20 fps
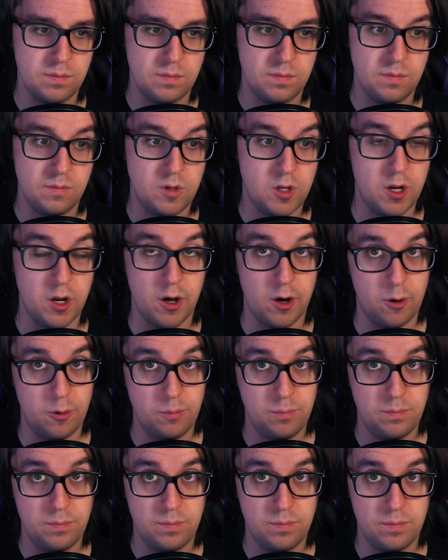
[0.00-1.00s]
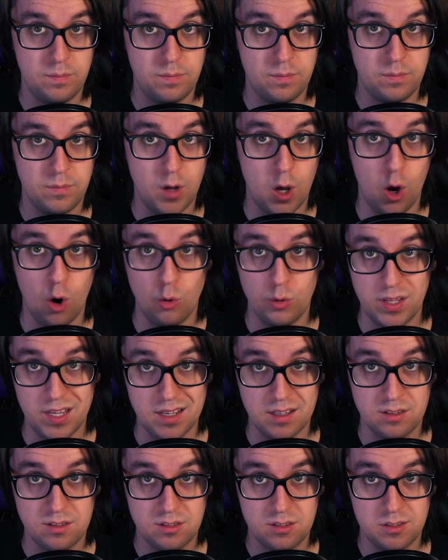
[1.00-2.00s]
You know,
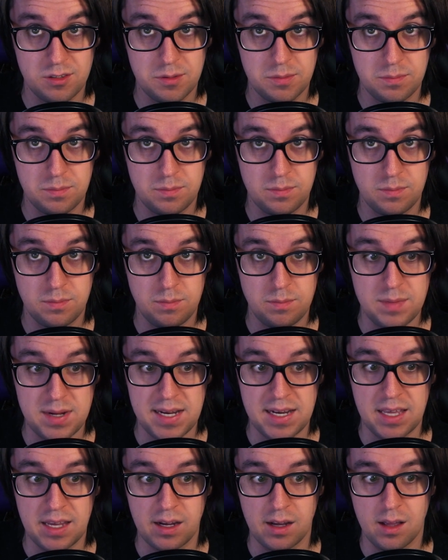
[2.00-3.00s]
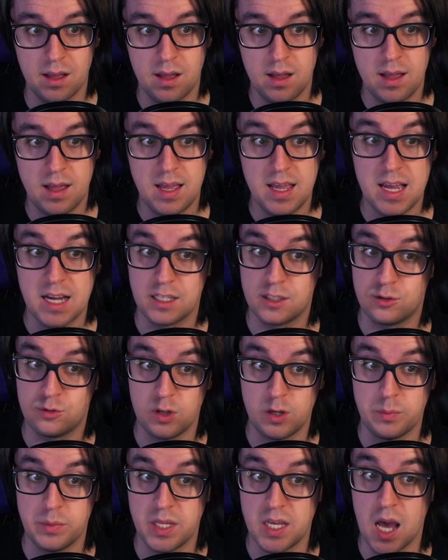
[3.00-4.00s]
odious, meaning
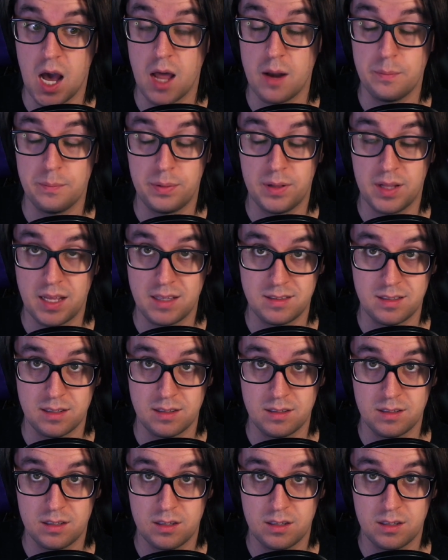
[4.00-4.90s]
extremely unpleasant,